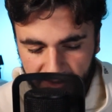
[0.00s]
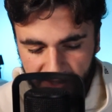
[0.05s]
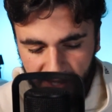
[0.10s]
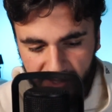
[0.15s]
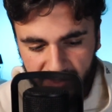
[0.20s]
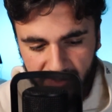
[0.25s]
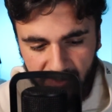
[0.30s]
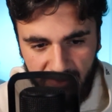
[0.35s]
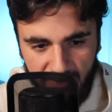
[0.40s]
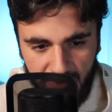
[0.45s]

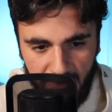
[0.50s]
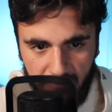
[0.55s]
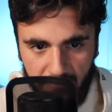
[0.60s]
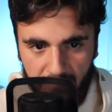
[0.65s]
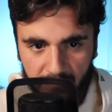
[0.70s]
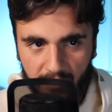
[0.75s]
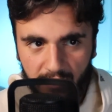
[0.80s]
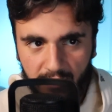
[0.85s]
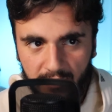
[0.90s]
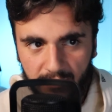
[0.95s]
takes us to the
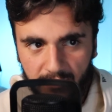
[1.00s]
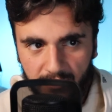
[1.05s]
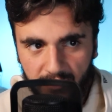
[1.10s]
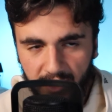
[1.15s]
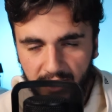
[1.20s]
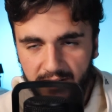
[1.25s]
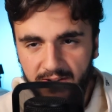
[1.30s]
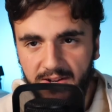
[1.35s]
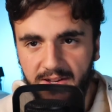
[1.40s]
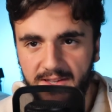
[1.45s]

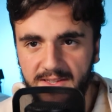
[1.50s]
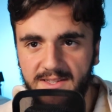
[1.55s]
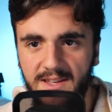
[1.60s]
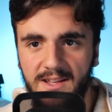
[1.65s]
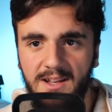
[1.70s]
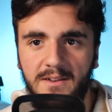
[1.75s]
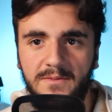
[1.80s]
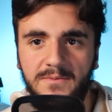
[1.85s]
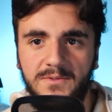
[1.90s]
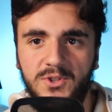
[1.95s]
final, and you can
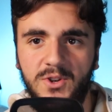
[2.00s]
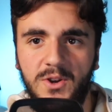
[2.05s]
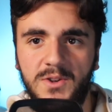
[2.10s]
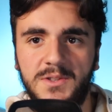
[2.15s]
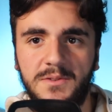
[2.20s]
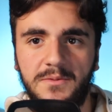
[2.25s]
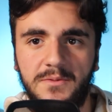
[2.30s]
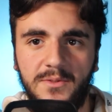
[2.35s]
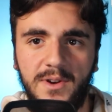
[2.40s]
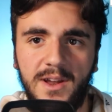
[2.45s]
see I've
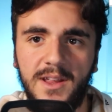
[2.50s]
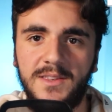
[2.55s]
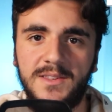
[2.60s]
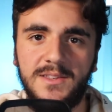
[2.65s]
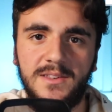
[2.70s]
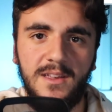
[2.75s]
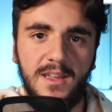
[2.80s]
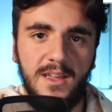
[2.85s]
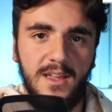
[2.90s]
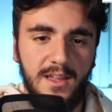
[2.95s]
chosen
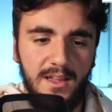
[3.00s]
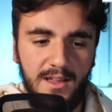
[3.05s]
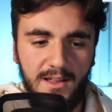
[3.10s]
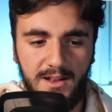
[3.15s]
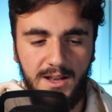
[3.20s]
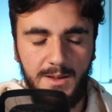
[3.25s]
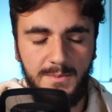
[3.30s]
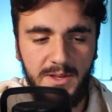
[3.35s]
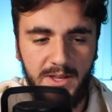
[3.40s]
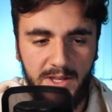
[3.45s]
France.
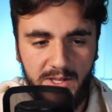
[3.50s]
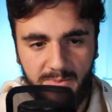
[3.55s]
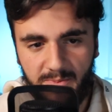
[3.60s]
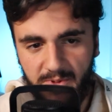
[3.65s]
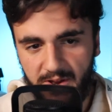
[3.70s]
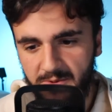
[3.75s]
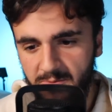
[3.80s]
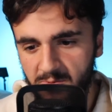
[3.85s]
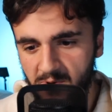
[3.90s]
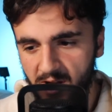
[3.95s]
Let me
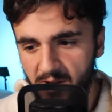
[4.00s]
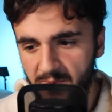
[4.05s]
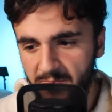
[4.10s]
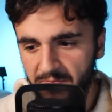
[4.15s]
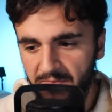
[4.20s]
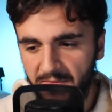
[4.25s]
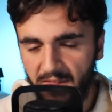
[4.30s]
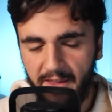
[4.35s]
explain why.